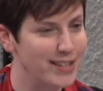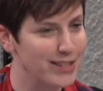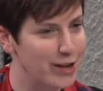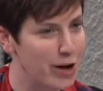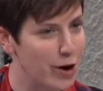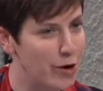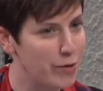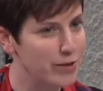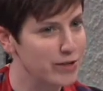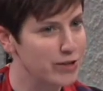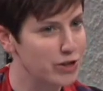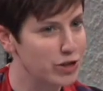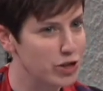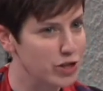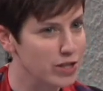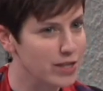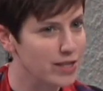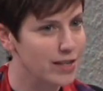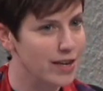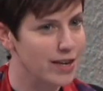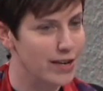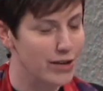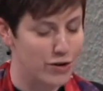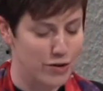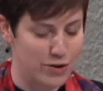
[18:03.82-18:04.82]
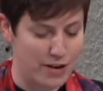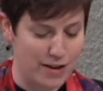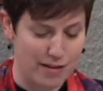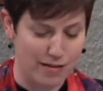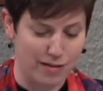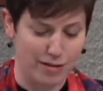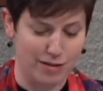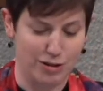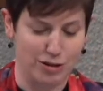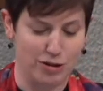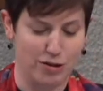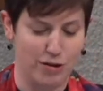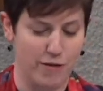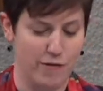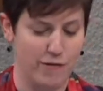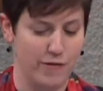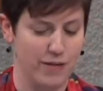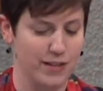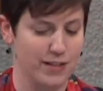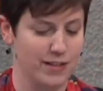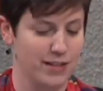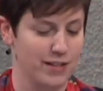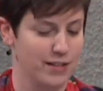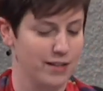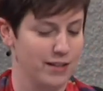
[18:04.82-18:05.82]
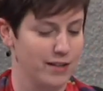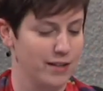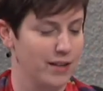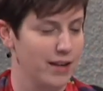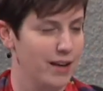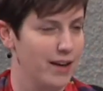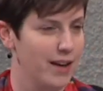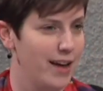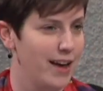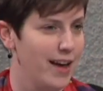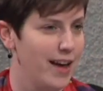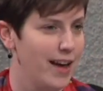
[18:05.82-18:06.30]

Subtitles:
always just underneath the surface,